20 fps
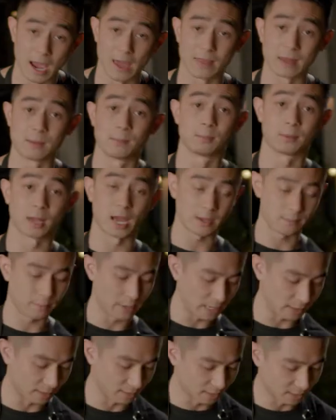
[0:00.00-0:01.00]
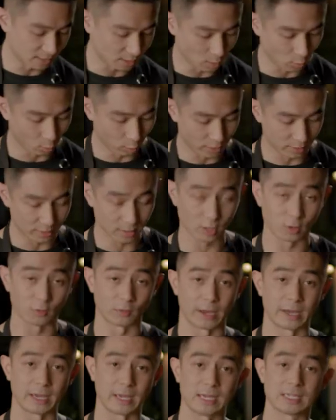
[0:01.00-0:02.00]
and then blind bake this with
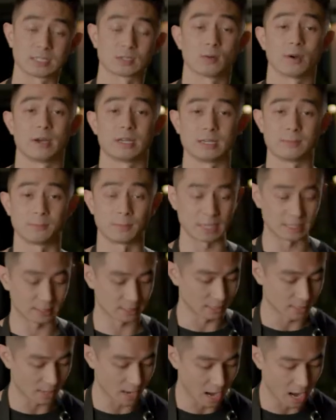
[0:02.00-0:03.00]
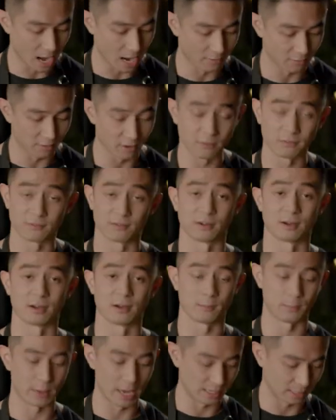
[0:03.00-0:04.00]
grains or any beads that you have
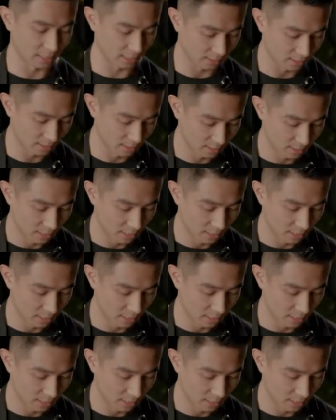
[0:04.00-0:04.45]
for baking,